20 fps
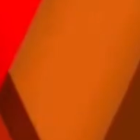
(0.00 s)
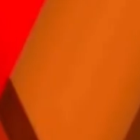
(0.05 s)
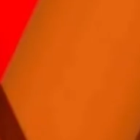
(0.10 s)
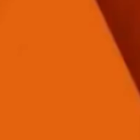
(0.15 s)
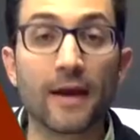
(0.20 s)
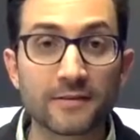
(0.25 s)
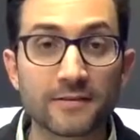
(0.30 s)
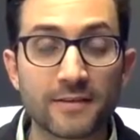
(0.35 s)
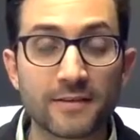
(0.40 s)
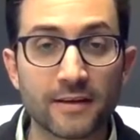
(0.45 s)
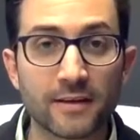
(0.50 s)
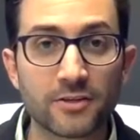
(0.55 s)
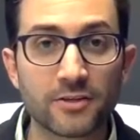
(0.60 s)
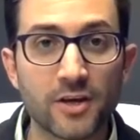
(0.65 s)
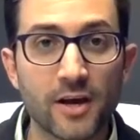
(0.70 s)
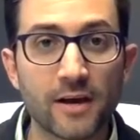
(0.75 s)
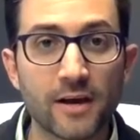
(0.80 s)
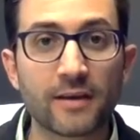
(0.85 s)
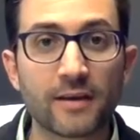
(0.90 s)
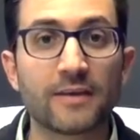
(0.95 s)
Next thing to
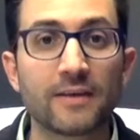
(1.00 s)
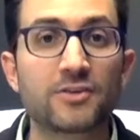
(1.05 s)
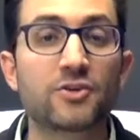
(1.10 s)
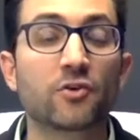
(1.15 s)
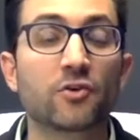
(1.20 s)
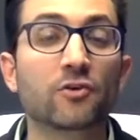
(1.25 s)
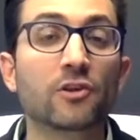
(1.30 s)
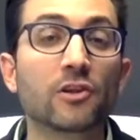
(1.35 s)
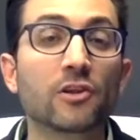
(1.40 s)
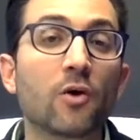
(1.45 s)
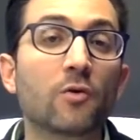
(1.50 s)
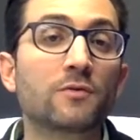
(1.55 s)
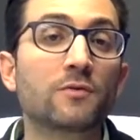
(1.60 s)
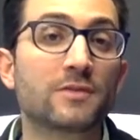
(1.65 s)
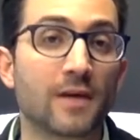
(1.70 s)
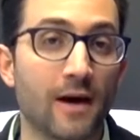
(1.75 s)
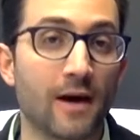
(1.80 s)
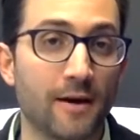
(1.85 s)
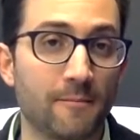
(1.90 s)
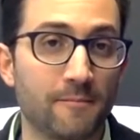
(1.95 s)
check is your loan
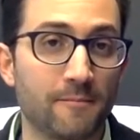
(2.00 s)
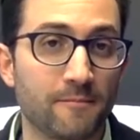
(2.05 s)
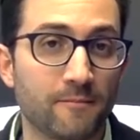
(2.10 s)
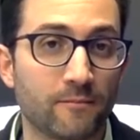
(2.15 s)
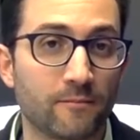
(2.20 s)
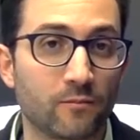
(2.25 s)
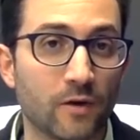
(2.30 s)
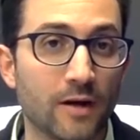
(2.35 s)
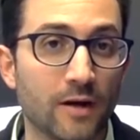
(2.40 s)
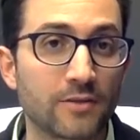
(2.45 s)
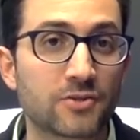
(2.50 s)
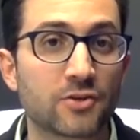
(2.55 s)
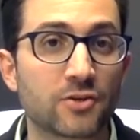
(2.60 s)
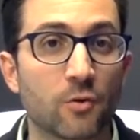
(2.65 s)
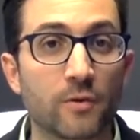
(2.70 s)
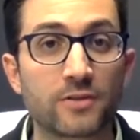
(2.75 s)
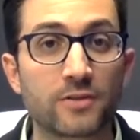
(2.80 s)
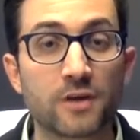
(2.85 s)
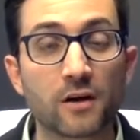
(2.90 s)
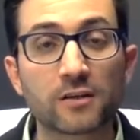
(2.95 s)
type, right? So
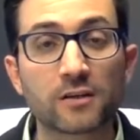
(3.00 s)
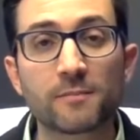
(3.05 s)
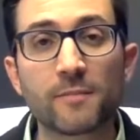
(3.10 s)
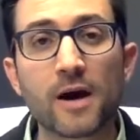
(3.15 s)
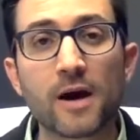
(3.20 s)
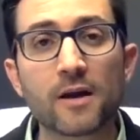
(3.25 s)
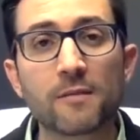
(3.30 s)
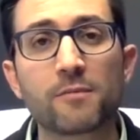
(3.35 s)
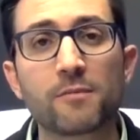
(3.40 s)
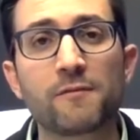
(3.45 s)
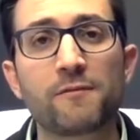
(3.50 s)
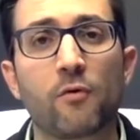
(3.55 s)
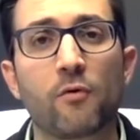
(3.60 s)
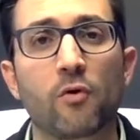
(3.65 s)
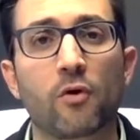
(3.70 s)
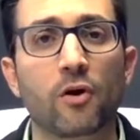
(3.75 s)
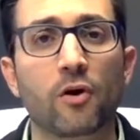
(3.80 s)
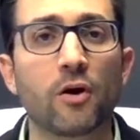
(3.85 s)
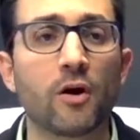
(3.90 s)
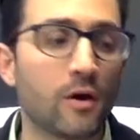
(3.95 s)
we talked about it
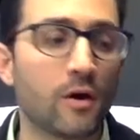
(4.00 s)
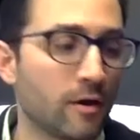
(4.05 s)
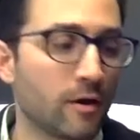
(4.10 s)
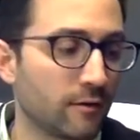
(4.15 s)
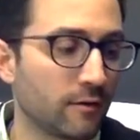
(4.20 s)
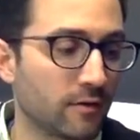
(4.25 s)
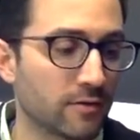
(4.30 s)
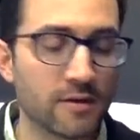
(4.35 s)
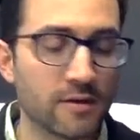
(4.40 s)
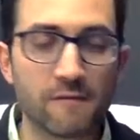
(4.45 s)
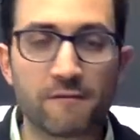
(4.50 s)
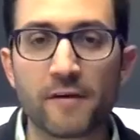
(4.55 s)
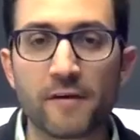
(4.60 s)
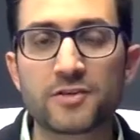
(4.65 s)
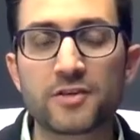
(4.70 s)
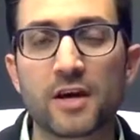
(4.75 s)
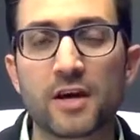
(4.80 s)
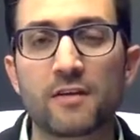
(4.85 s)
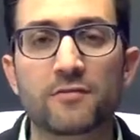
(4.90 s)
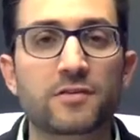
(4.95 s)
before. There's FHA,
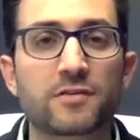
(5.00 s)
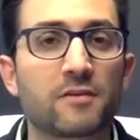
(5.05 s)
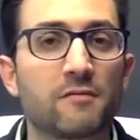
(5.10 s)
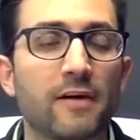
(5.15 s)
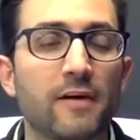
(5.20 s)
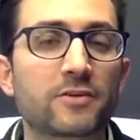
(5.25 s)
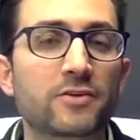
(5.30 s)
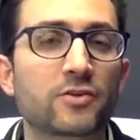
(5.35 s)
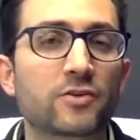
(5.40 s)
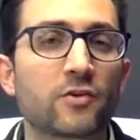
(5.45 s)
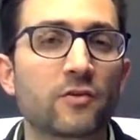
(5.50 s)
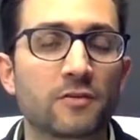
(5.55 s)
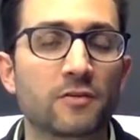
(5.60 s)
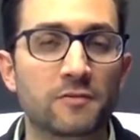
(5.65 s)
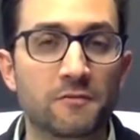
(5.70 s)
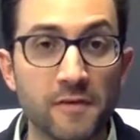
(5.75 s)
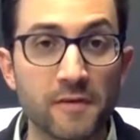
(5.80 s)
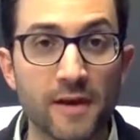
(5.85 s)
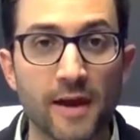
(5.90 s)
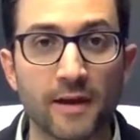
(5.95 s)
there's conventional, there's
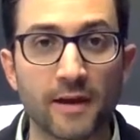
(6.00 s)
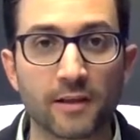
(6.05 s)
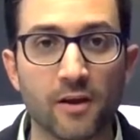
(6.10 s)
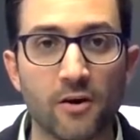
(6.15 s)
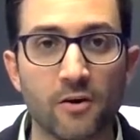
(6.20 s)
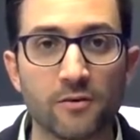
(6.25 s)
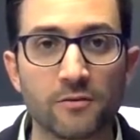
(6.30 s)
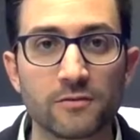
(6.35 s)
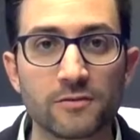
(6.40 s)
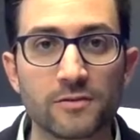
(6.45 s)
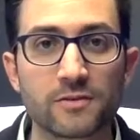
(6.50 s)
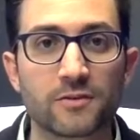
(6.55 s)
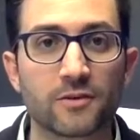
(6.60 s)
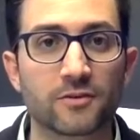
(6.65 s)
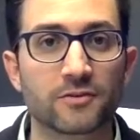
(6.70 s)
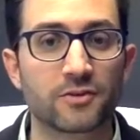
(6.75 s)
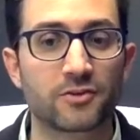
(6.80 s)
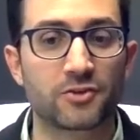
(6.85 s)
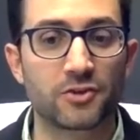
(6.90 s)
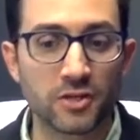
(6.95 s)
VA loans,
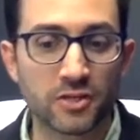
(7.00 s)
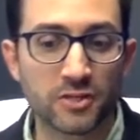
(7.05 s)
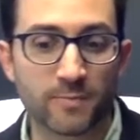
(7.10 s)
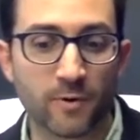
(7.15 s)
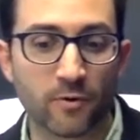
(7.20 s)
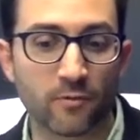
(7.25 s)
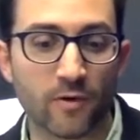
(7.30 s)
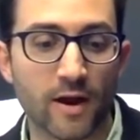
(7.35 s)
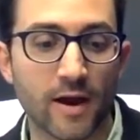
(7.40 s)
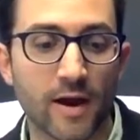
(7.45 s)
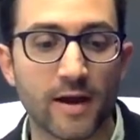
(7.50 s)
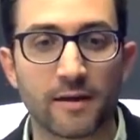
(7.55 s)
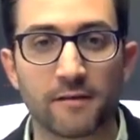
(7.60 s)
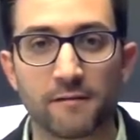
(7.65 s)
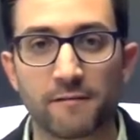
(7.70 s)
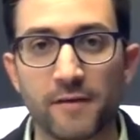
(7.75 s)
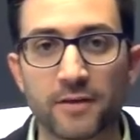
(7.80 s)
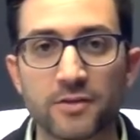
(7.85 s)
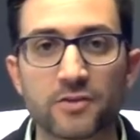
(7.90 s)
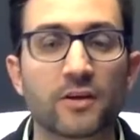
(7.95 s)
there's adjustable
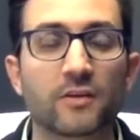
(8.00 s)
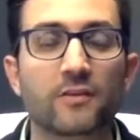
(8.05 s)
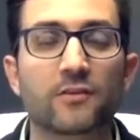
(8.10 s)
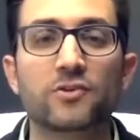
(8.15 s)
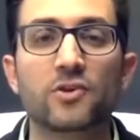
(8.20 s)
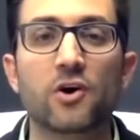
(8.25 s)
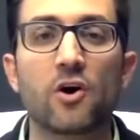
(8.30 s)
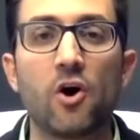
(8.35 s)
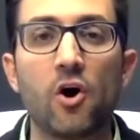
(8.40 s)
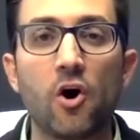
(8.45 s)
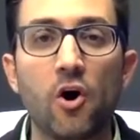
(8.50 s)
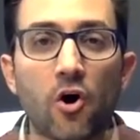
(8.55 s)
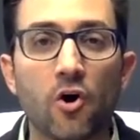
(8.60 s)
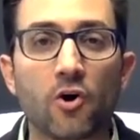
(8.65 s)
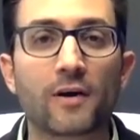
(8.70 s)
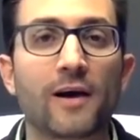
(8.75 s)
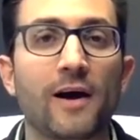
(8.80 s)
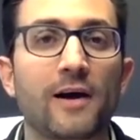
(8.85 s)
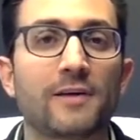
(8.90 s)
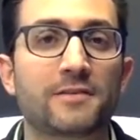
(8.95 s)
rate, fixed rate, there's
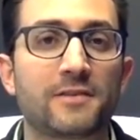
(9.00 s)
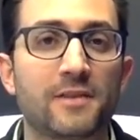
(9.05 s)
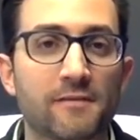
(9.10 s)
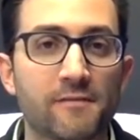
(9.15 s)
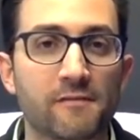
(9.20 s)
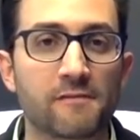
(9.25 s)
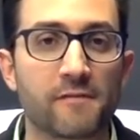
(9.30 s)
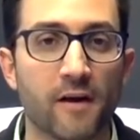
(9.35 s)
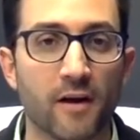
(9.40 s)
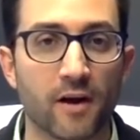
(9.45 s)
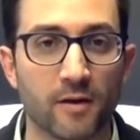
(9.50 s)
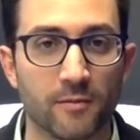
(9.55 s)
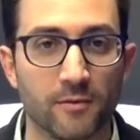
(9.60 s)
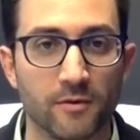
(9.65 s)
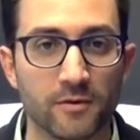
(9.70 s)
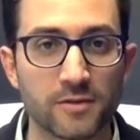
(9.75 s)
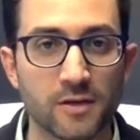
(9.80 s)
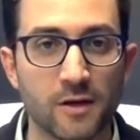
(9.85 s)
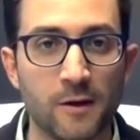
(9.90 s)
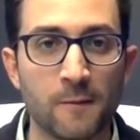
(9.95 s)
all kinds of different
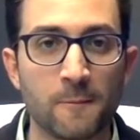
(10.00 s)
variables.